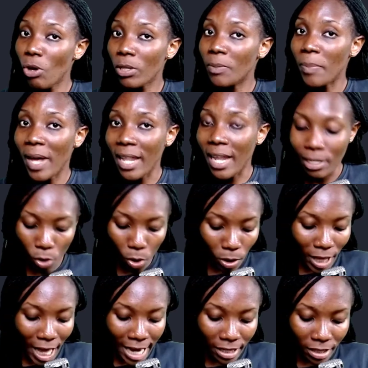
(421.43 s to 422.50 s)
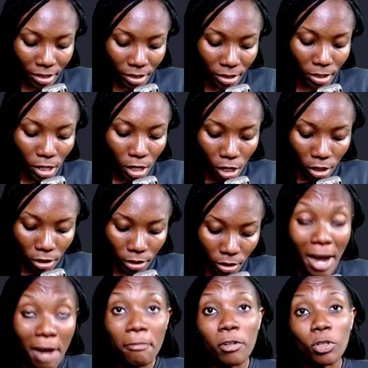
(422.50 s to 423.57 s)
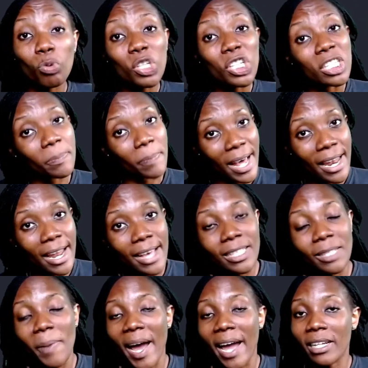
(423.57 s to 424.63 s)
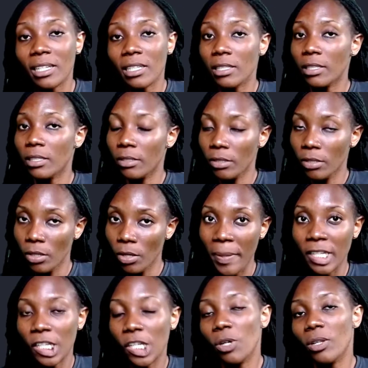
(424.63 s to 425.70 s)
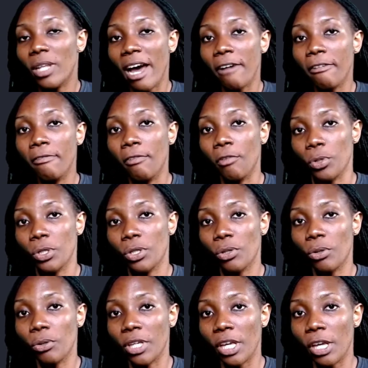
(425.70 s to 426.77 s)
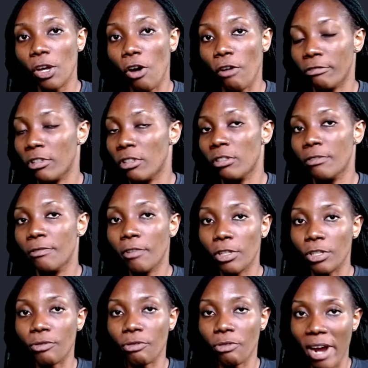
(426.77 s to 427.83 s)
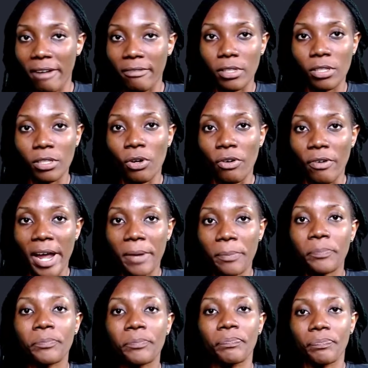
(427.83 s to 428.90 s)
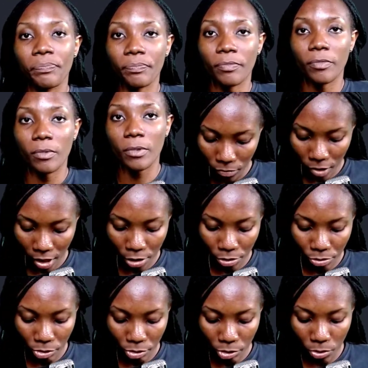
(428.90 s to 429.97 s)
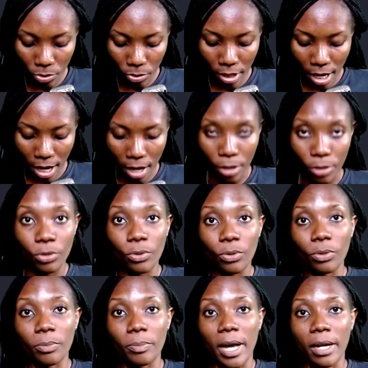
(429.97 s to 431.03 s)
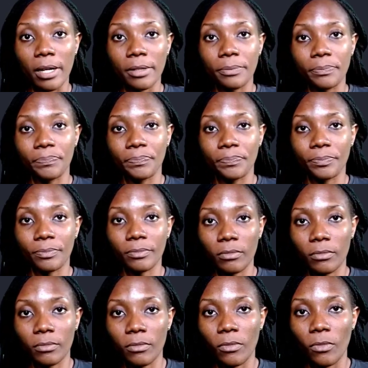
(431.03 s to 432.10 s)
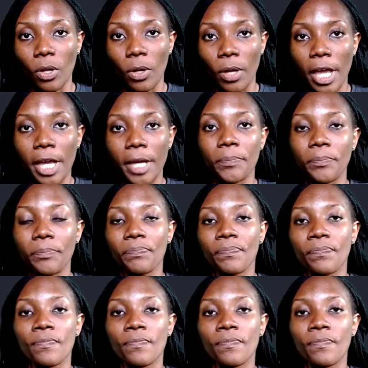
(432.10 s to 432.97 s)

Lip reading: not balanced, unlike the normal force, which is balanced by the perpendicular force, okay, of the force of gravity. All right, let's return our stone back. Okay,